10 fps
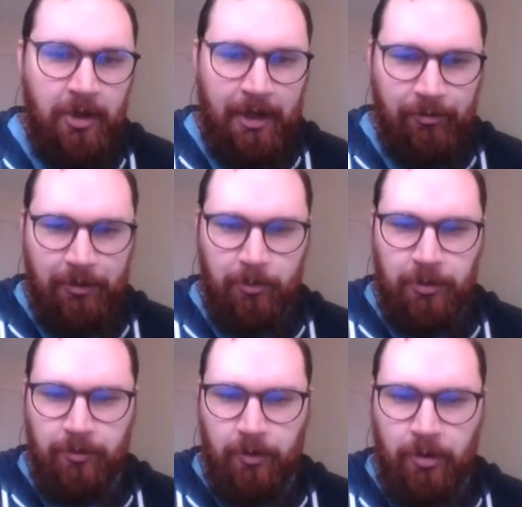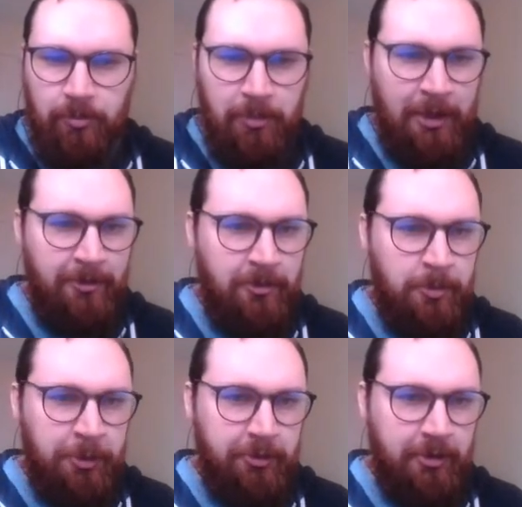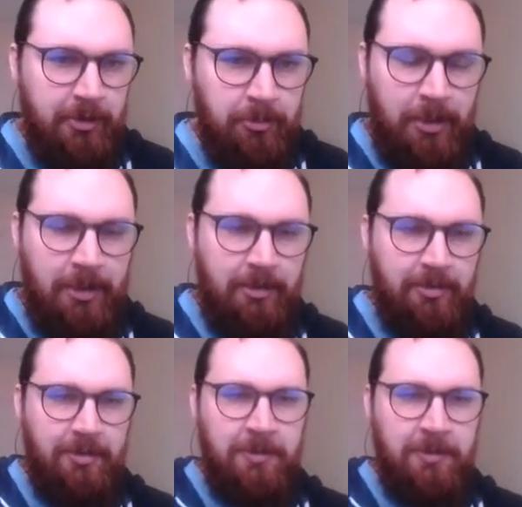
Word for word: I have a little bit of a maths puzzle in mind